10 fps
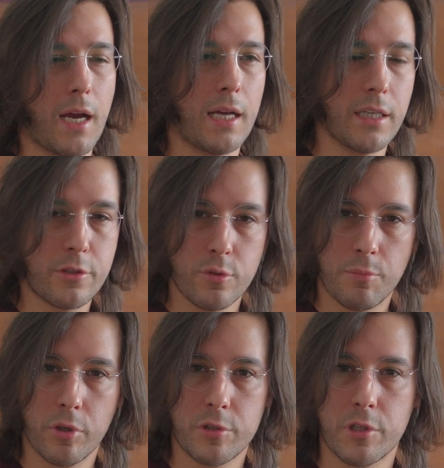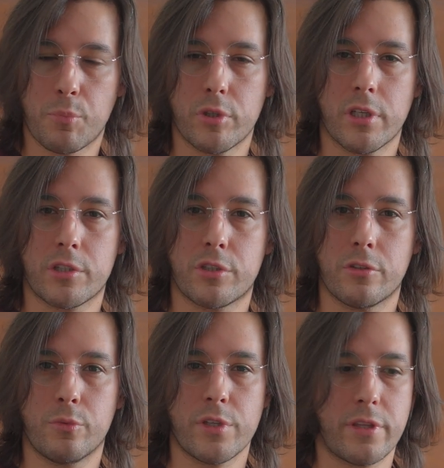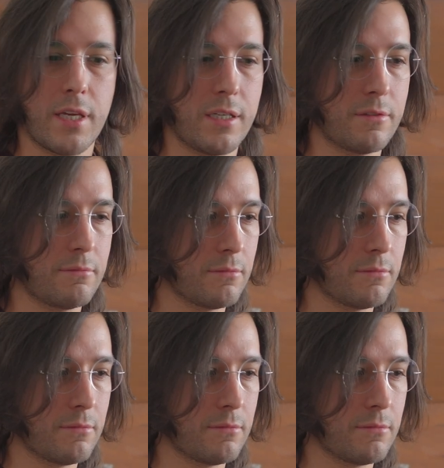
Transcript: I like to approach the production with a